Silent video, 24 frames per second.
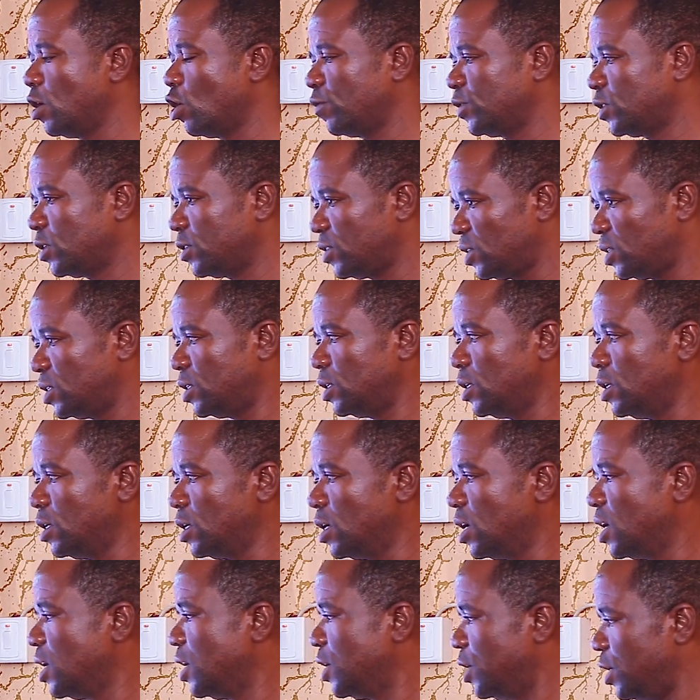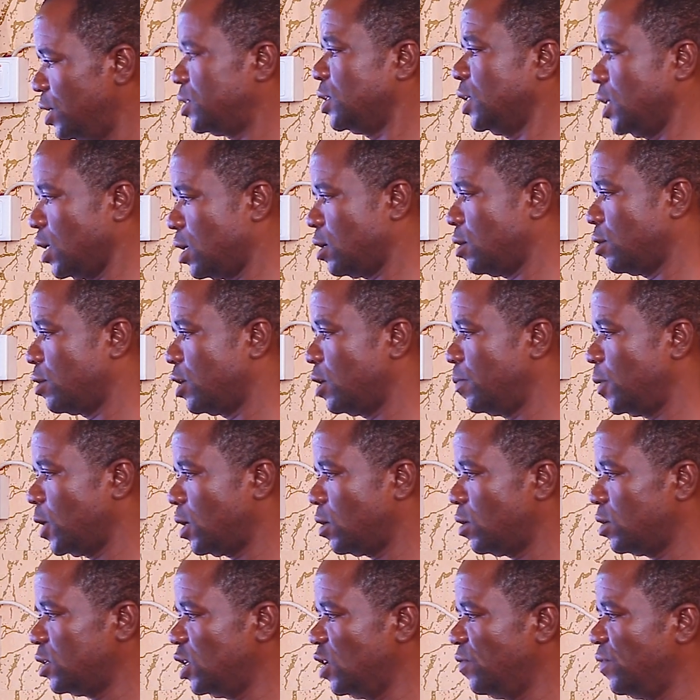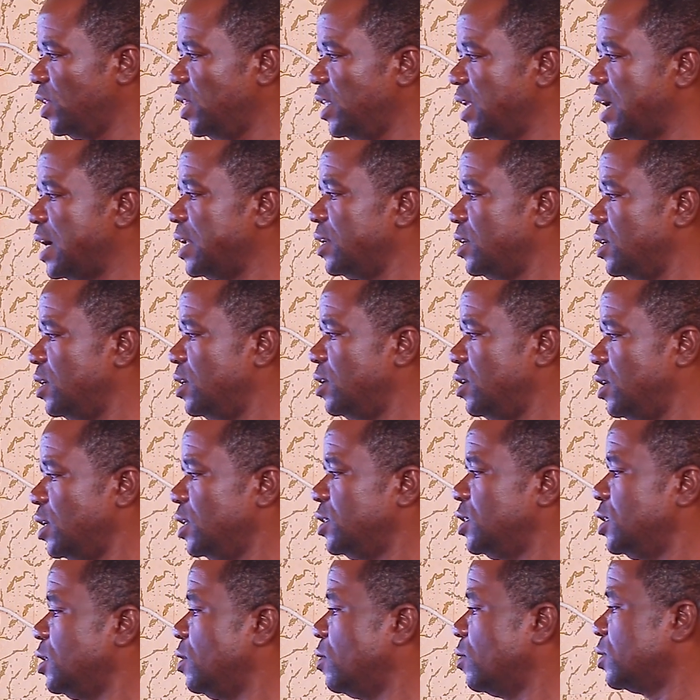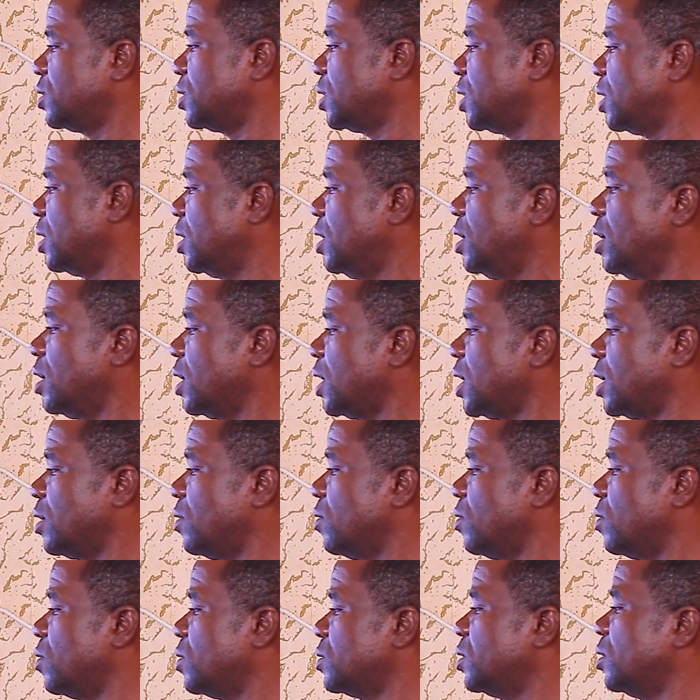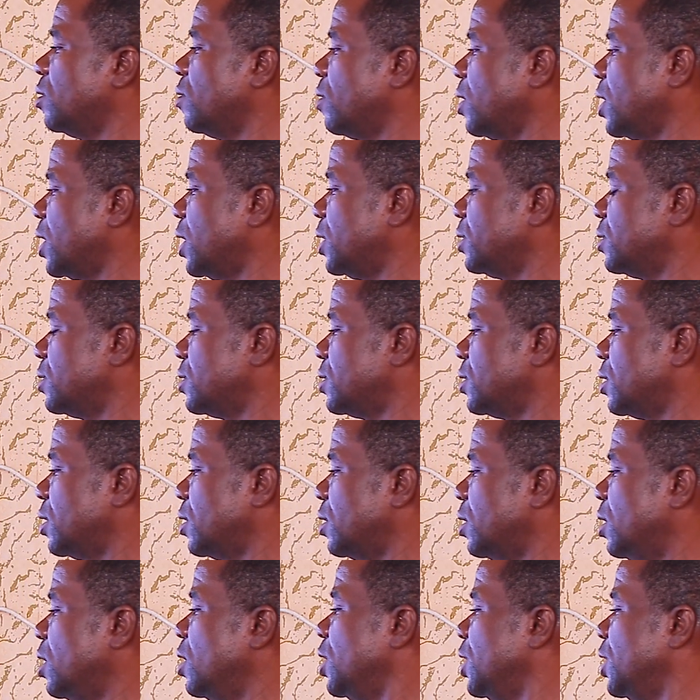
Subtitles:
option C is incorrect, because living near dirty gutter cannot cause lung cancer.